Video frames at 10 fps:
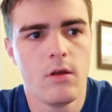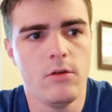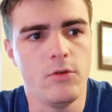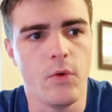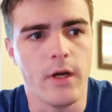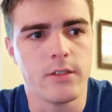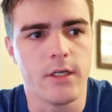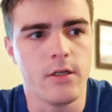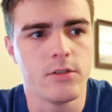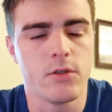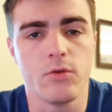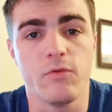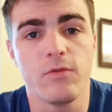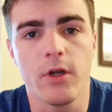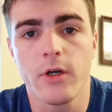You'll do air chairs. You'll do
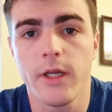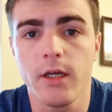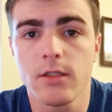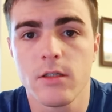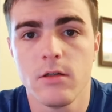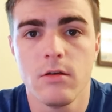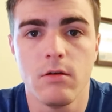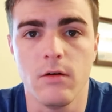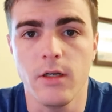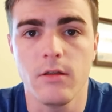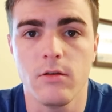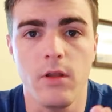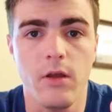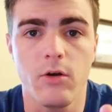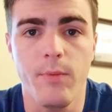flutter kicks, right? You
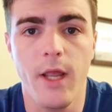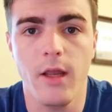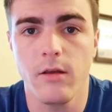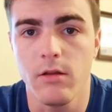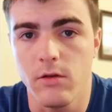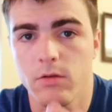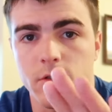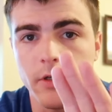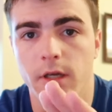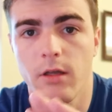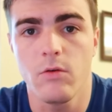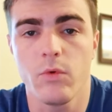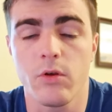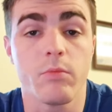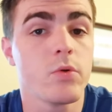lay on your back and you start kicking
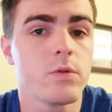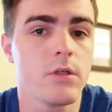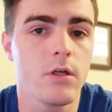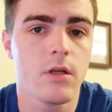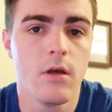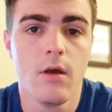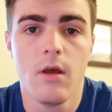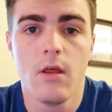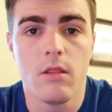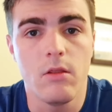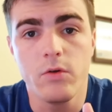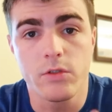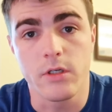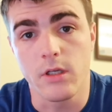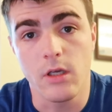with your boots on. Those
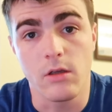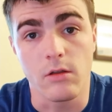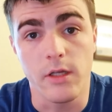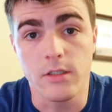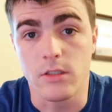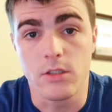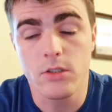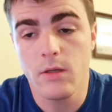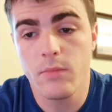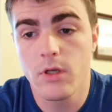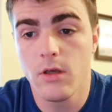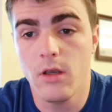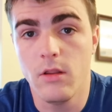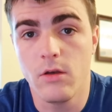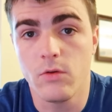are going to get your legs in shape.
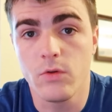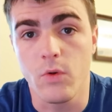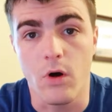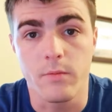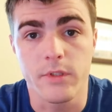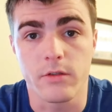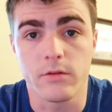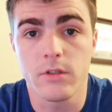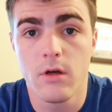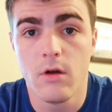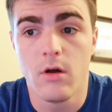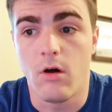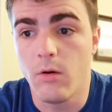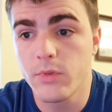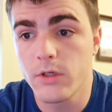And then you'll do arm circles.
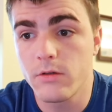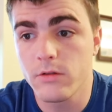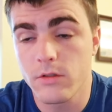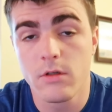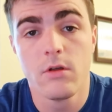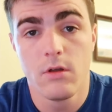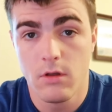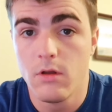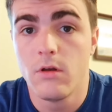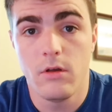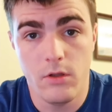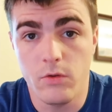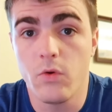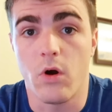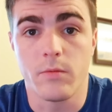Arm circles,
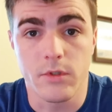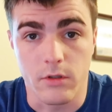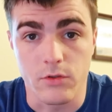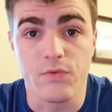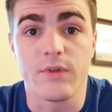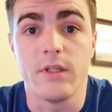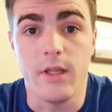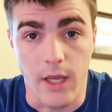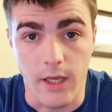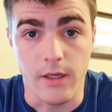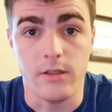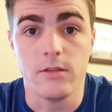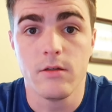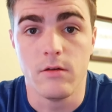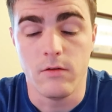you'll do arm circles for
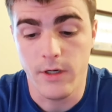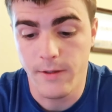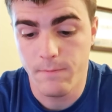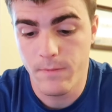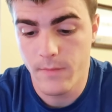days, right?